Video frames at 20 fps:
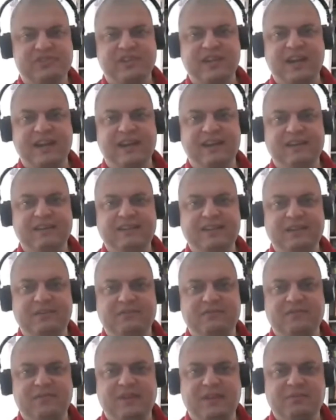kind of,
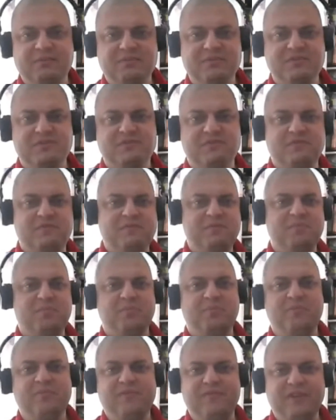it was
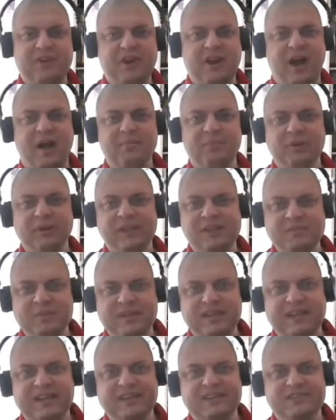very humbling
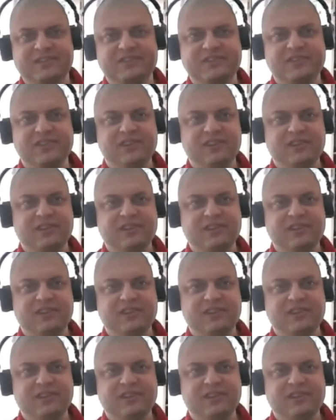because,